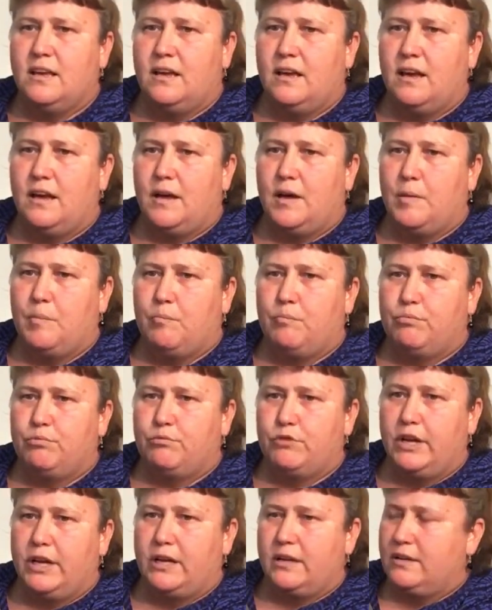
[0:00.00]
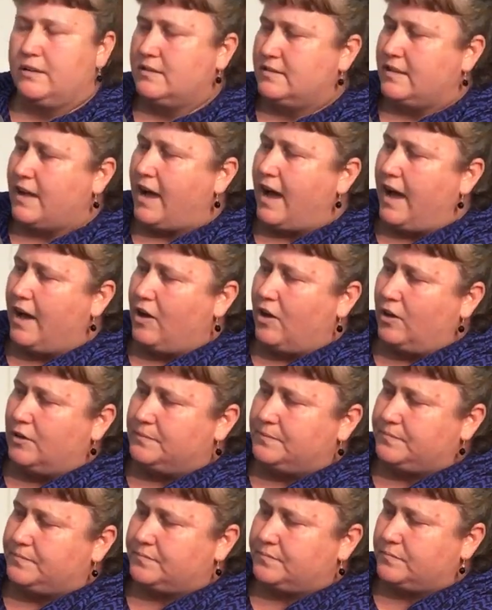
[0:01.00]
um, brick style,
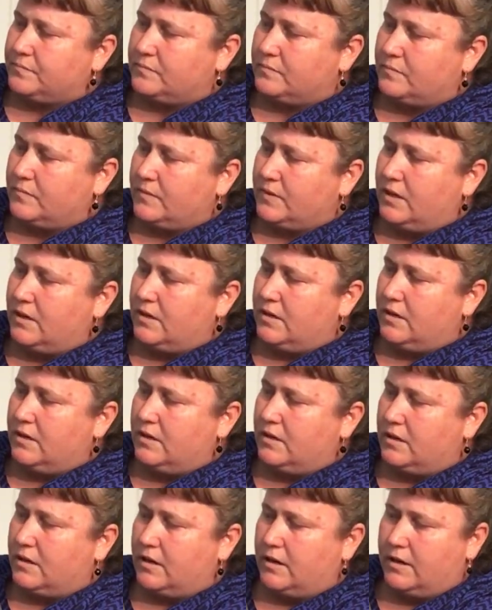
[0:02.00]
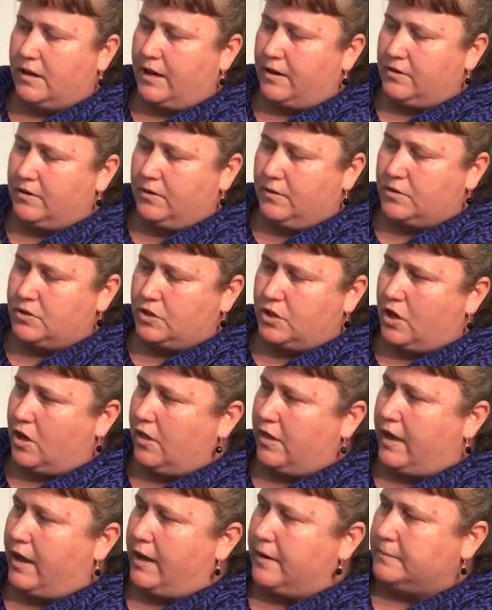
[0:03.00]
or I don't know what you
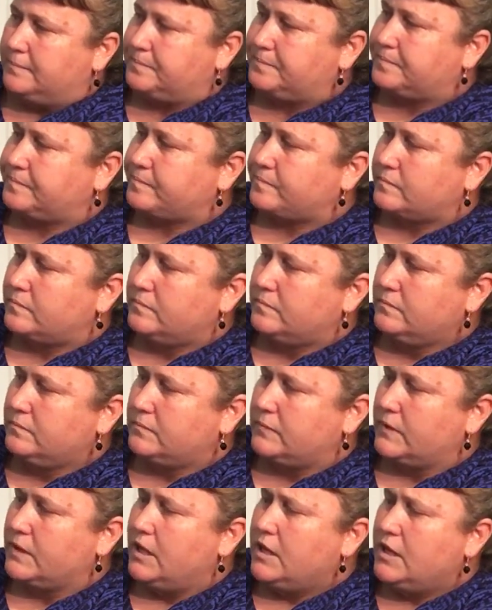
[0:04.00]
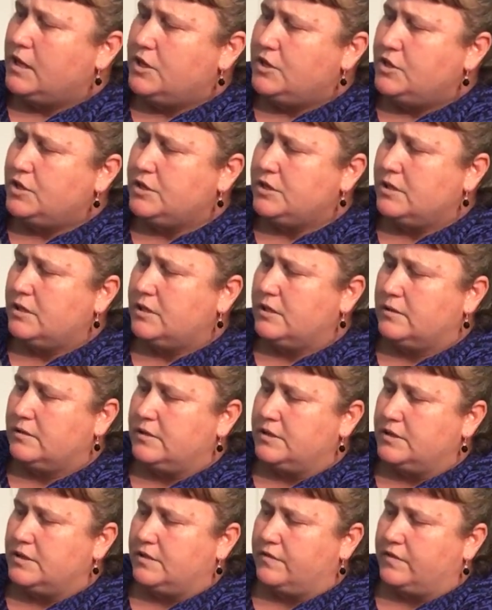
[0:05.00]
call that, just the,
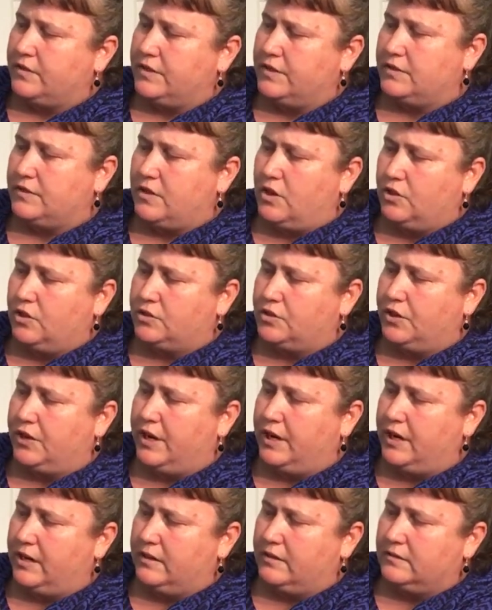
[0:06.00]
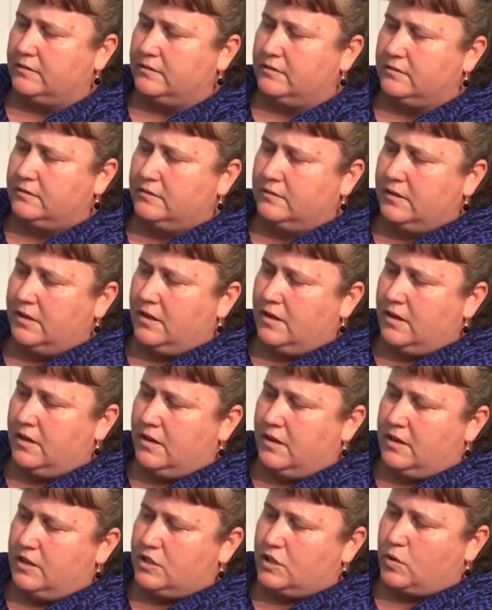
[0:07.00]
the different alternating
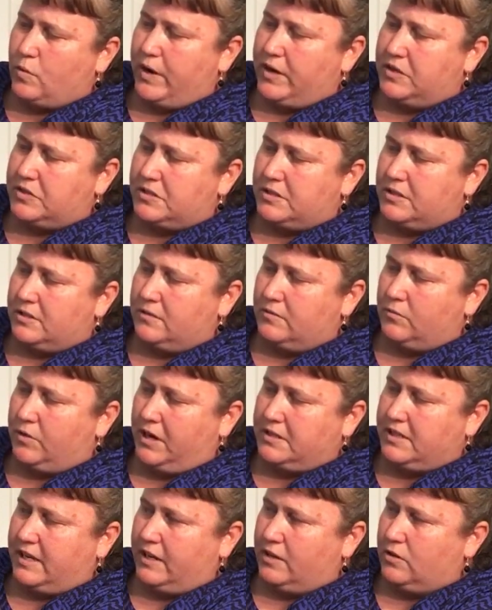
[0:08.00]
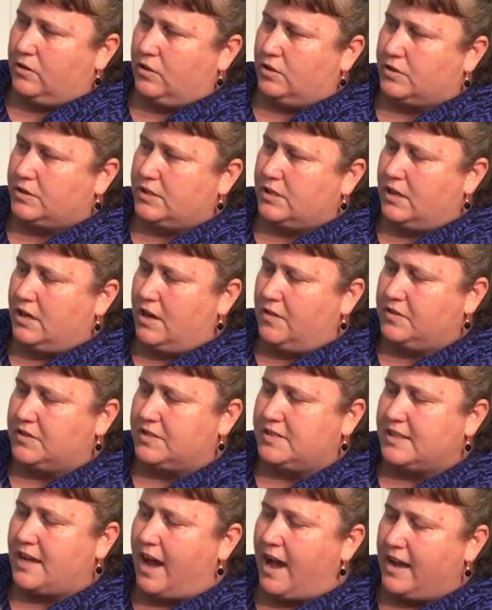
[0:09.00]
squares and rectangles on the
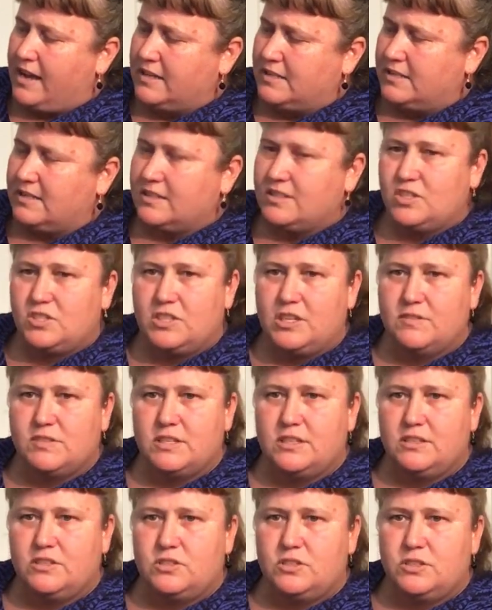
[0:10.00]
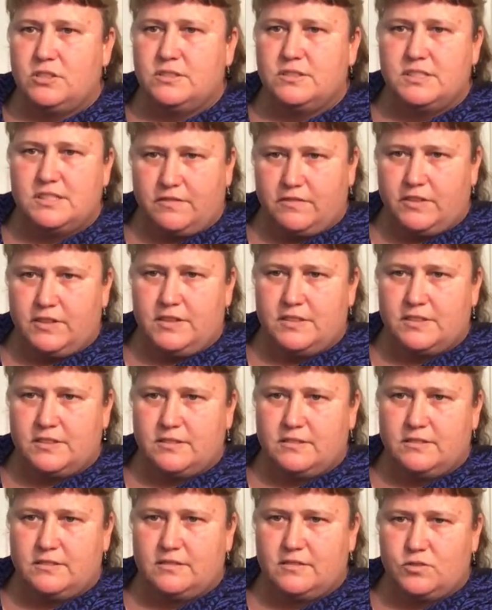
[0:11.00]
sides. It just gives it a little different
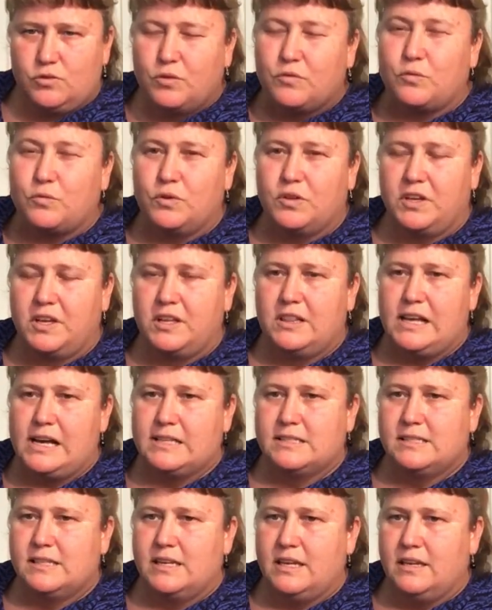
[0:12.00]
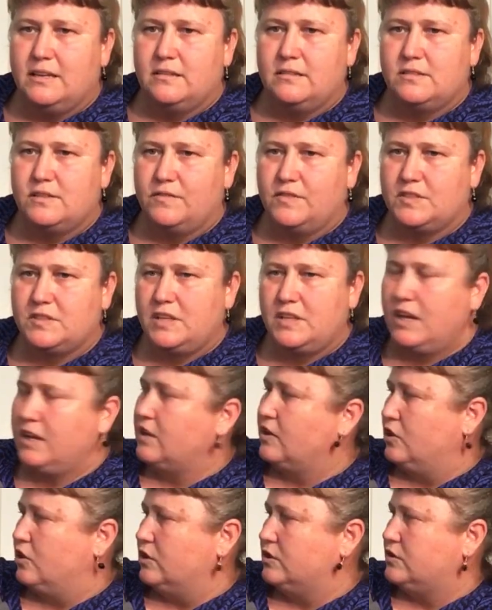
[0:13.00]
sort of really classy,
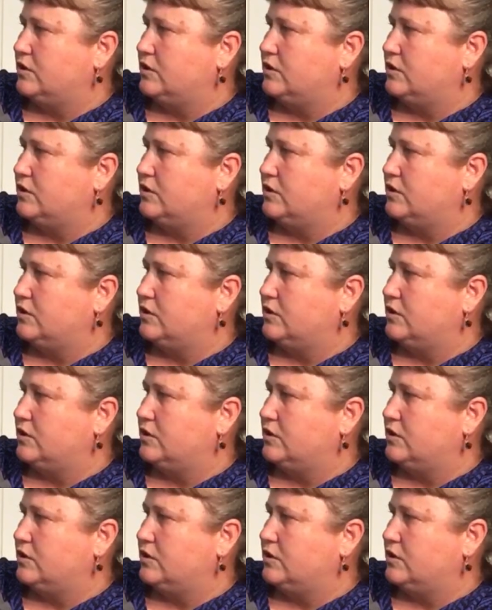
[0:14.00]
sophisticated look